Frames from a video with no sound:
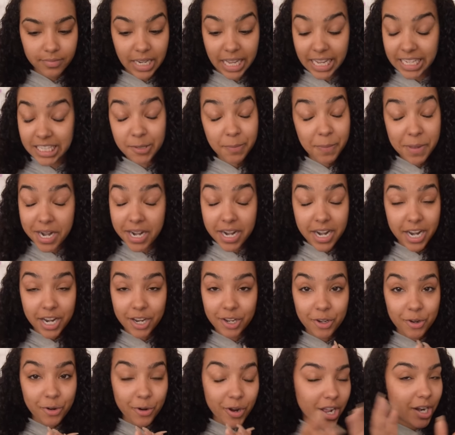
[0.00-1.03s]
it's been an
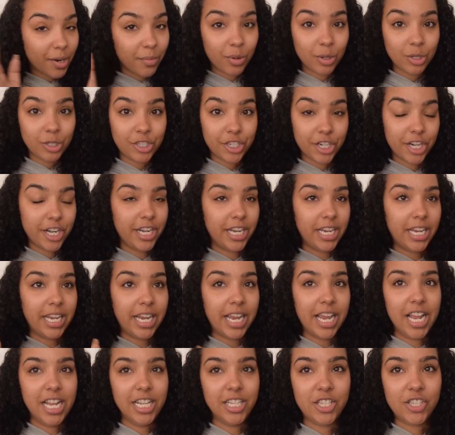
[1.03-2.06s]
incredible
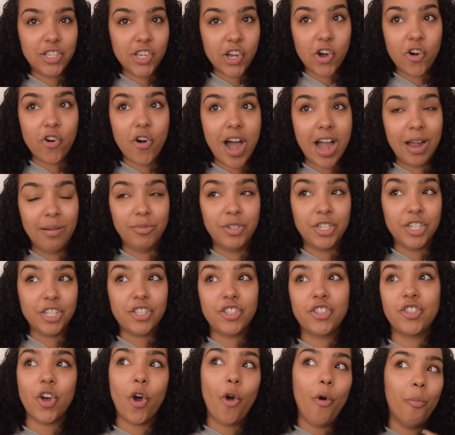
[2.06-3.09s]
journey and so I'm
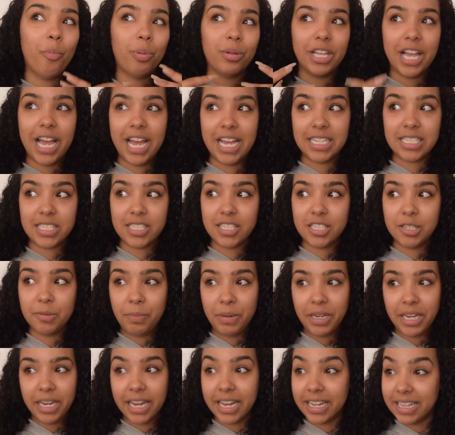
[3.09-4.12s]
just so blessed to
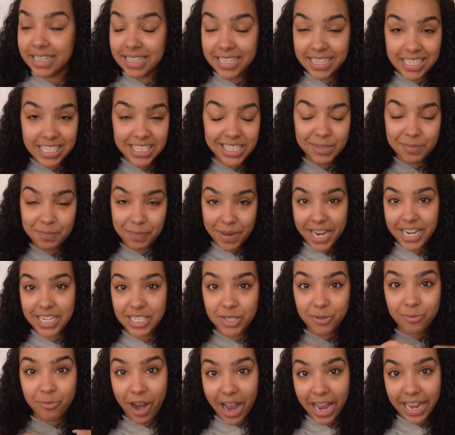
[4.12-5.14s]
be in this
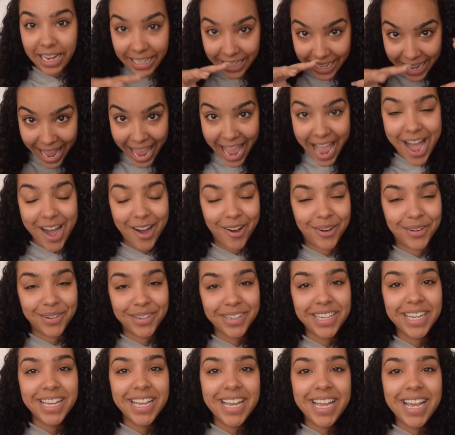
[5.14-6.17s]
space right now
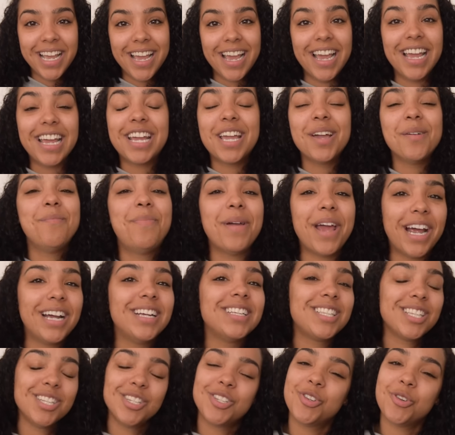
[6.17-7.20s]
in
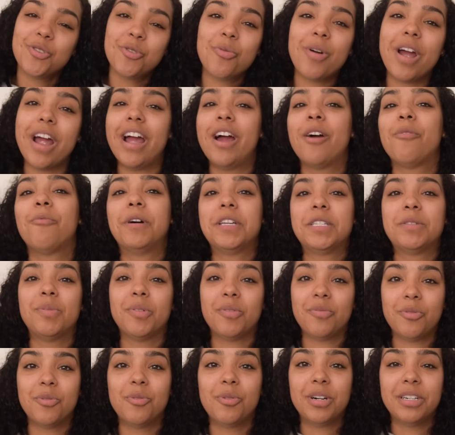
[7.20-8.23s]
comparison to where I was
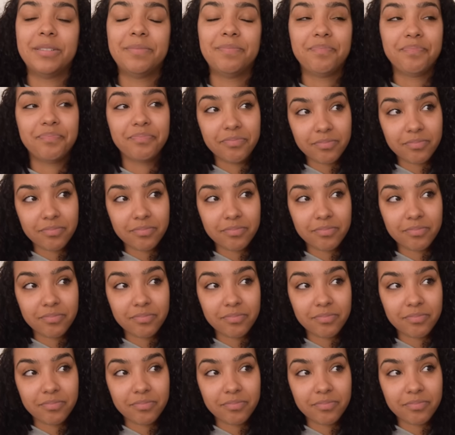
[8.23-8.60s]
before.